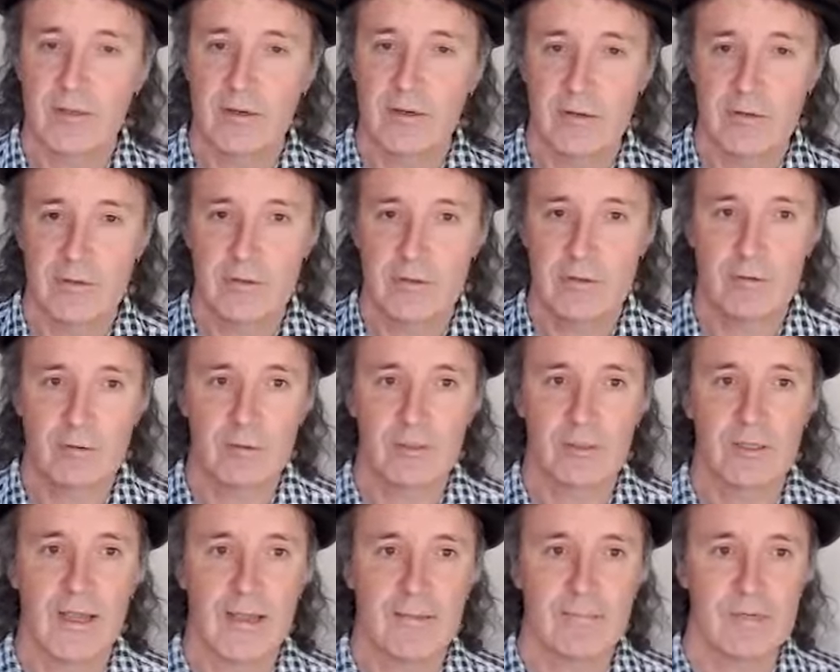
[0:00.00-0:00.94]
those who
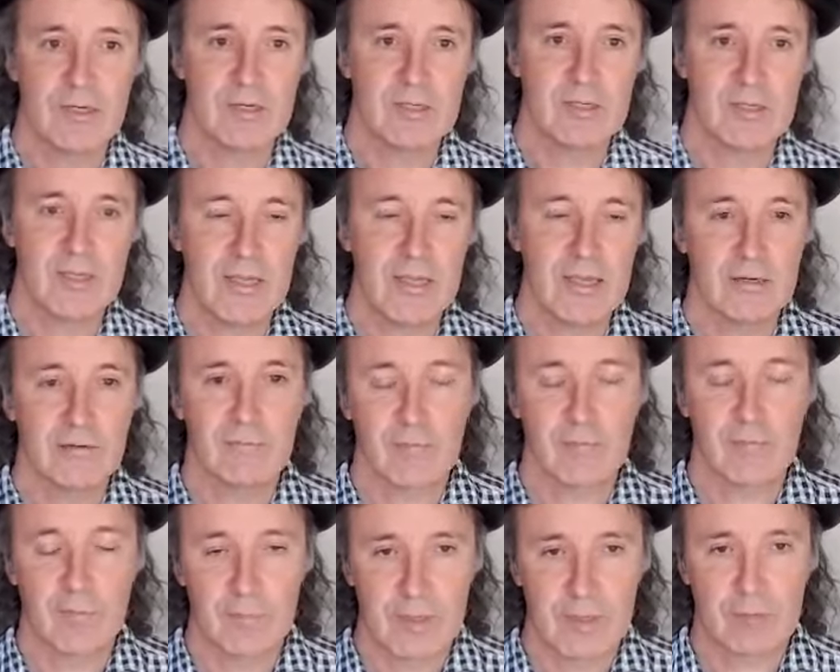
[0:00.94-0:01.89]
claim descent
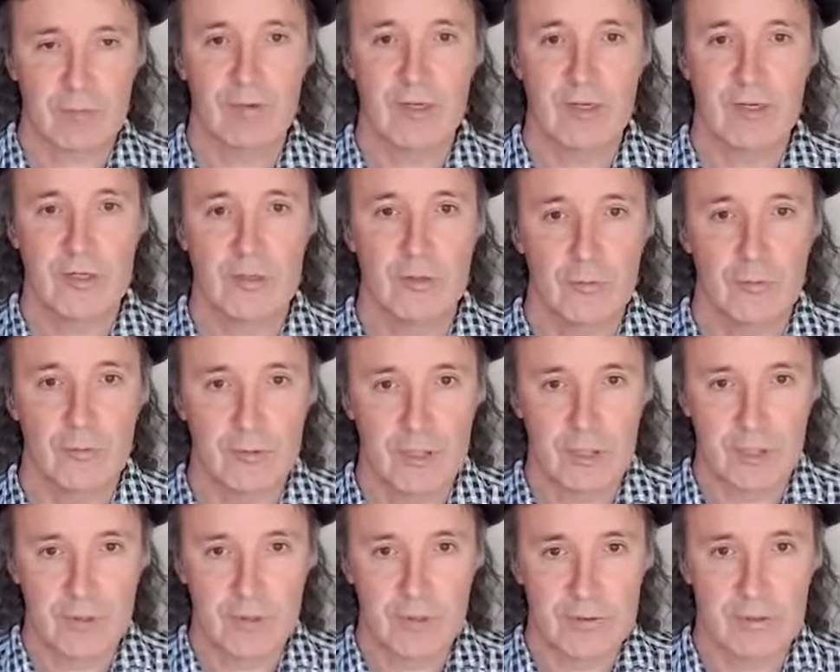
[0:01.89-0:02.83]
from the original
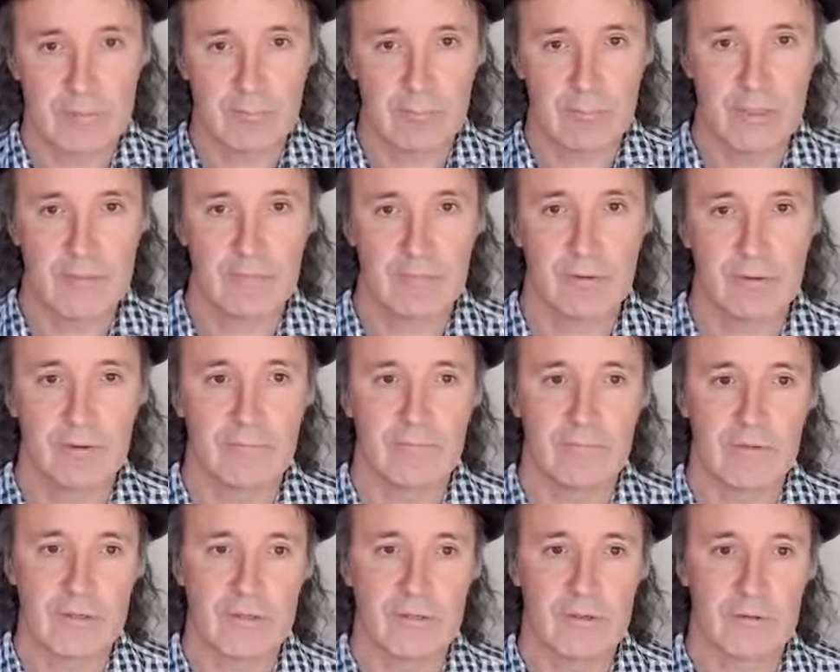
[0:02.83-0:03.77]
chosen people
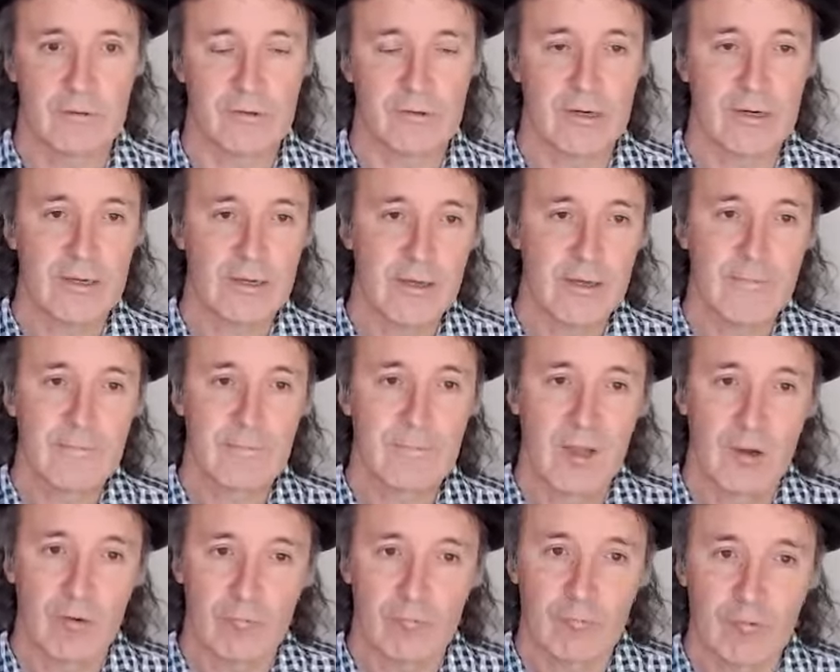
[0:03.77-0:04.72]
of the story
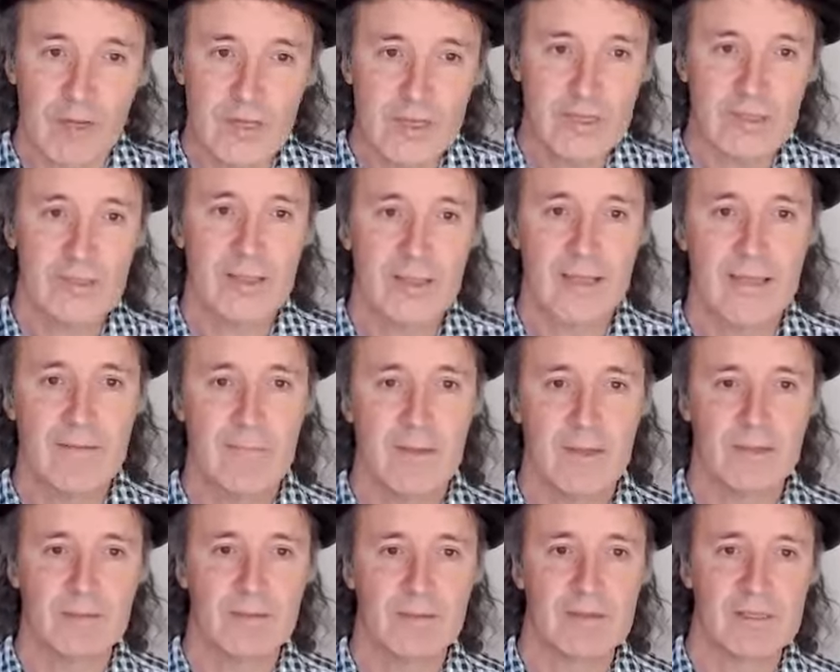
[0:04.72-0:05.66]

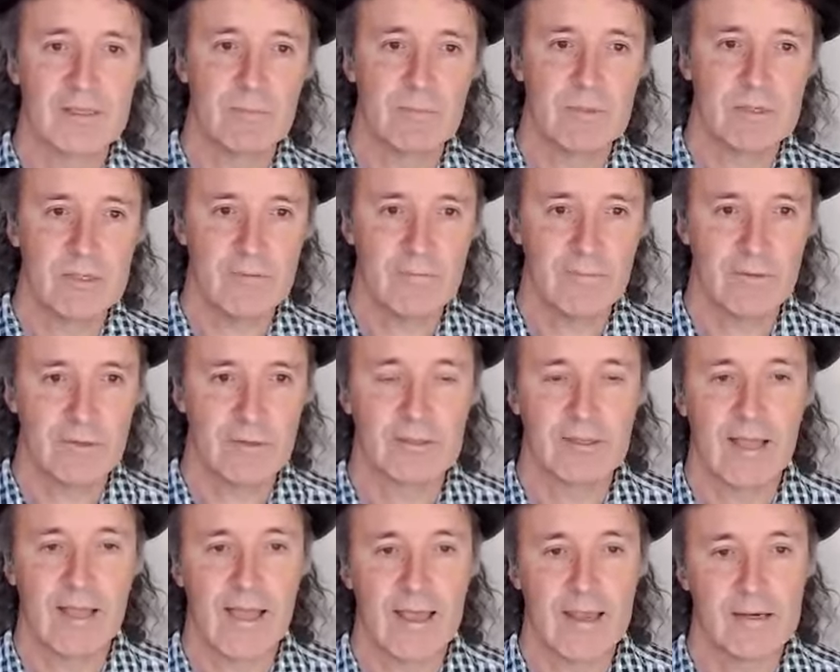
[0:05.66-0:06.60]
reclaiming the specific
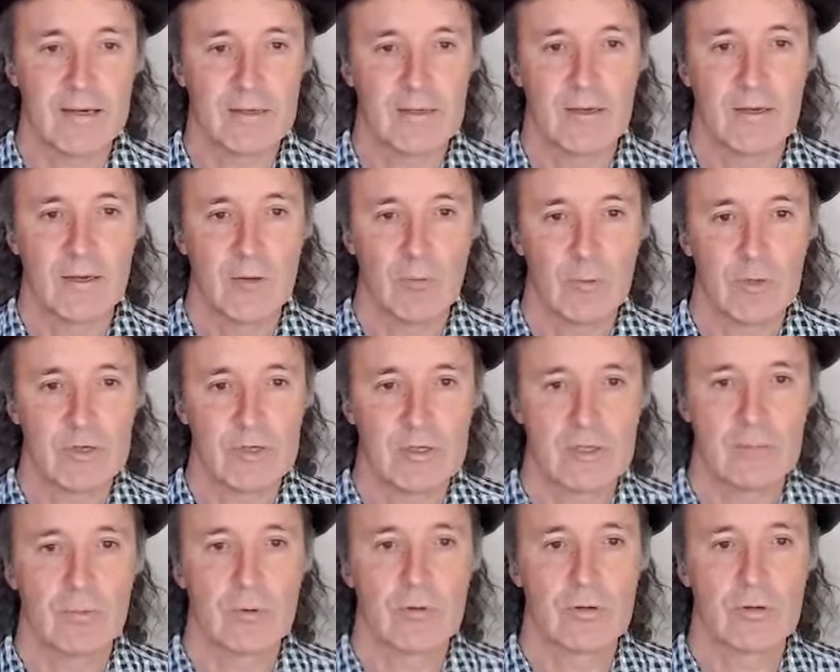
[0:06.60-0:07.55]
land which
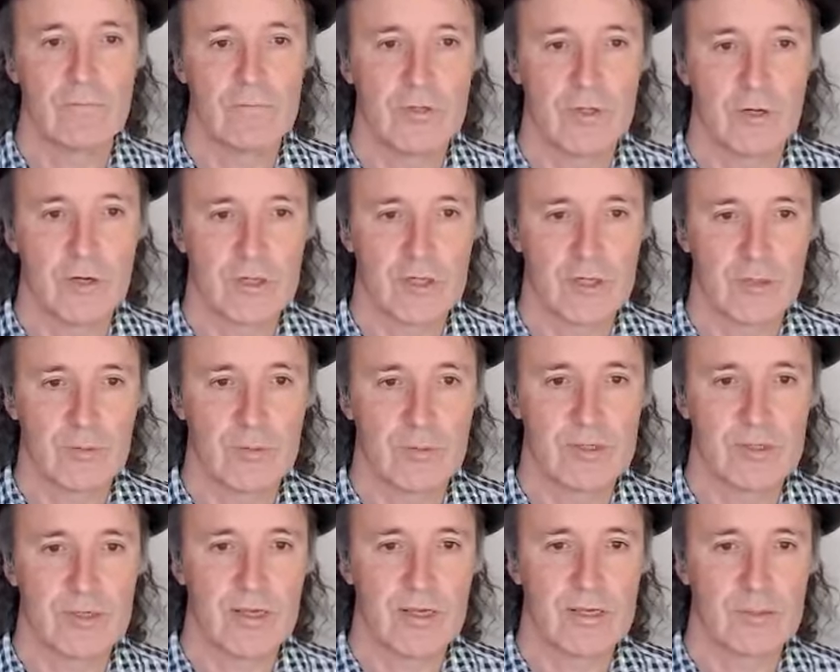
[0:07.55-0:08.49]
the Book of Joshua
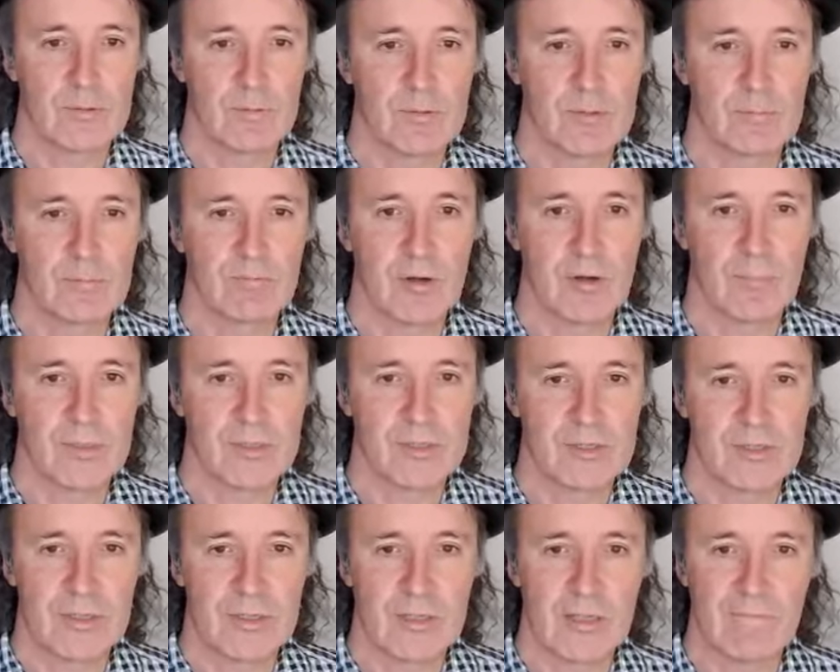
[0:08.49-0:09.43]
says was
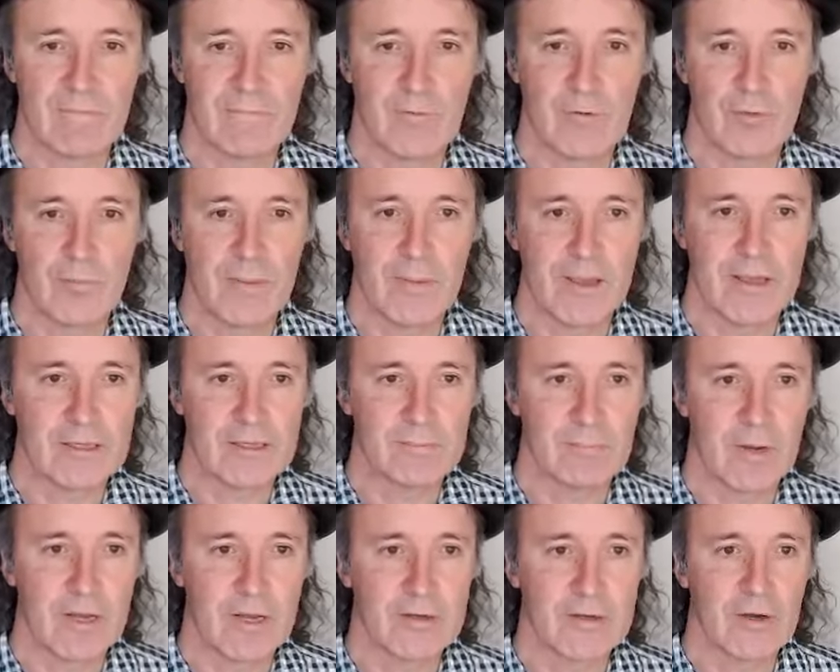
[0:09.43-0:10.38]
promised to their forebears
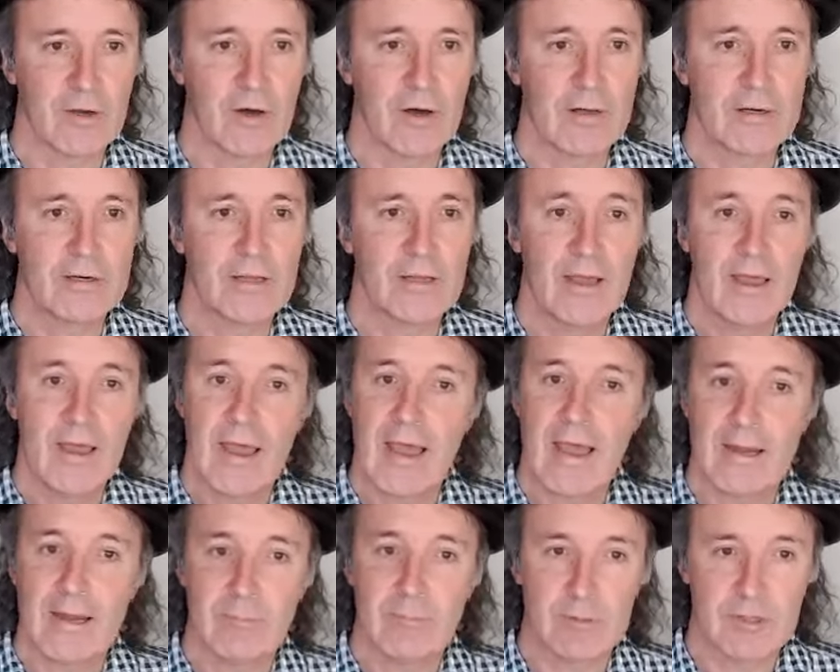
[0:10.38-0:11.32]
by God
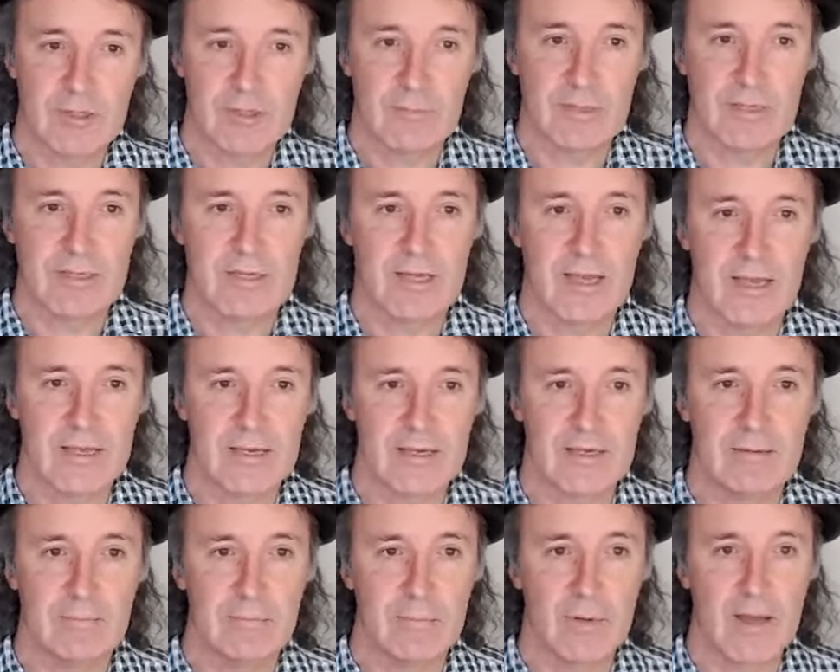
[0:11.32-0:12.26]
and was to be
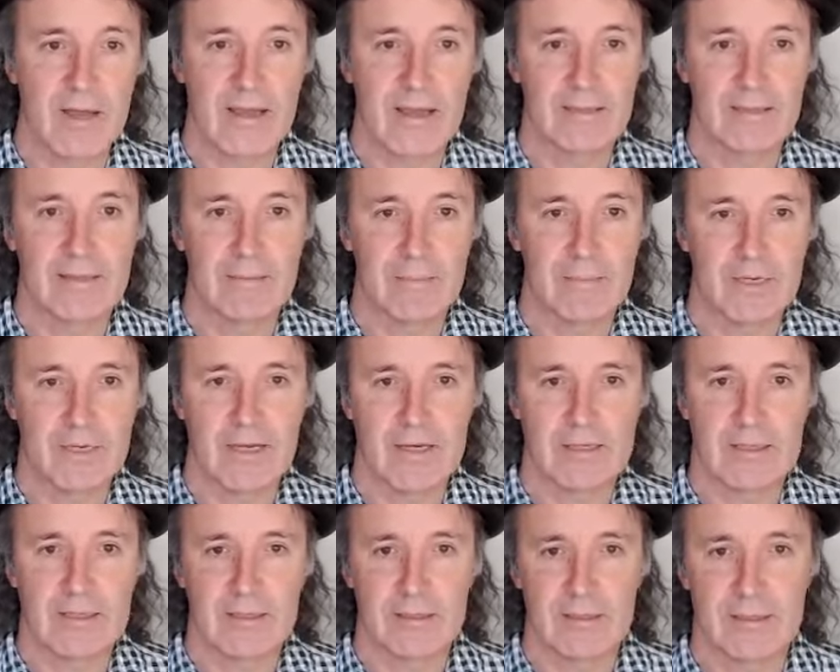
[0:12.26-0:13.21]
taken by
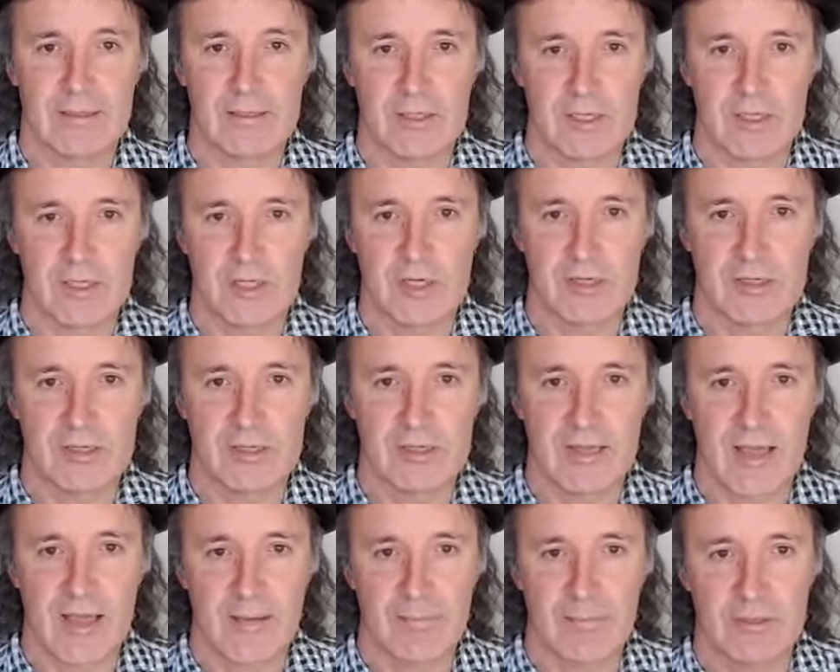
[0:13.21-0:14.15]
eliminating the indigenous
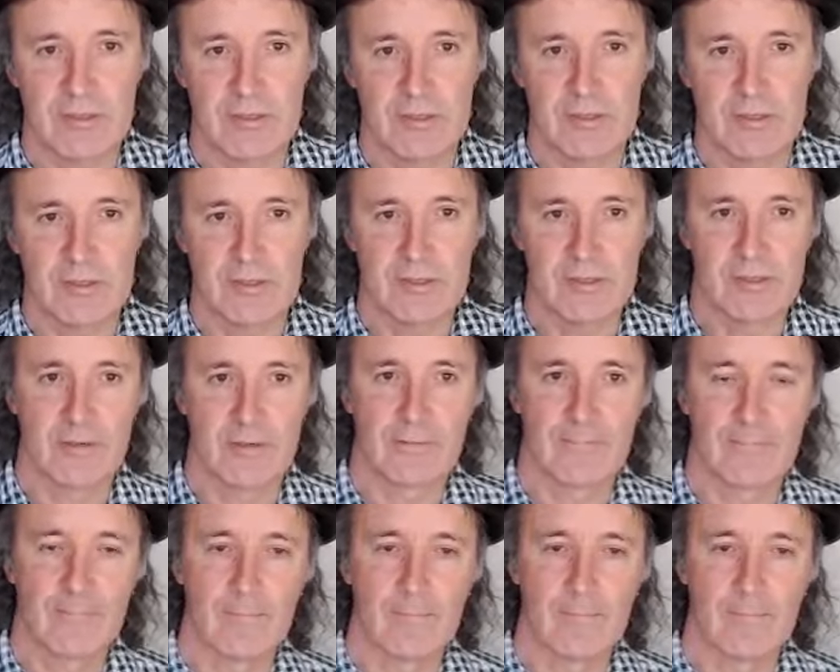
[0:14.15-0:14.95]
inhabitants.